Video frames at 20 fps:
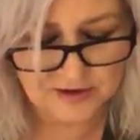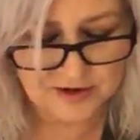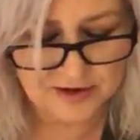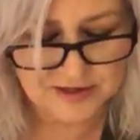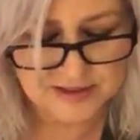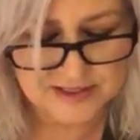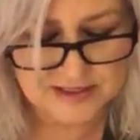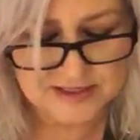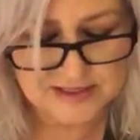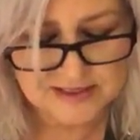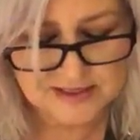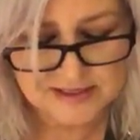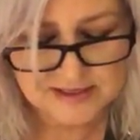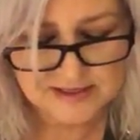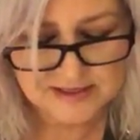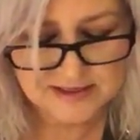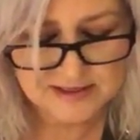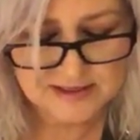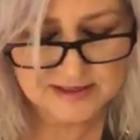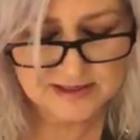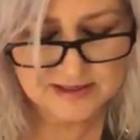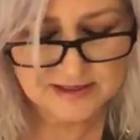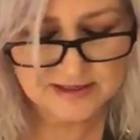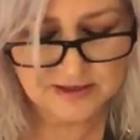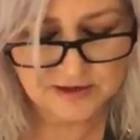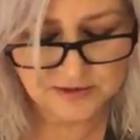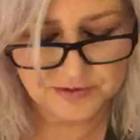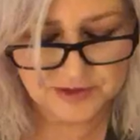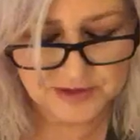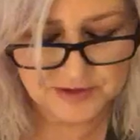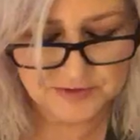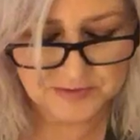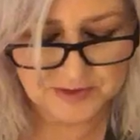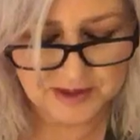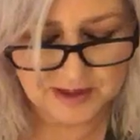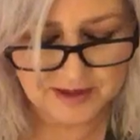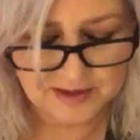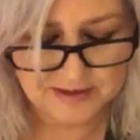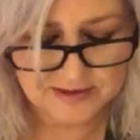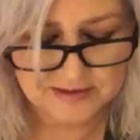aren't going
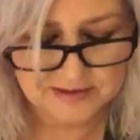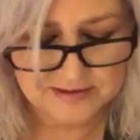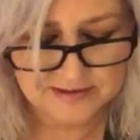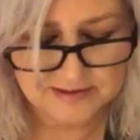well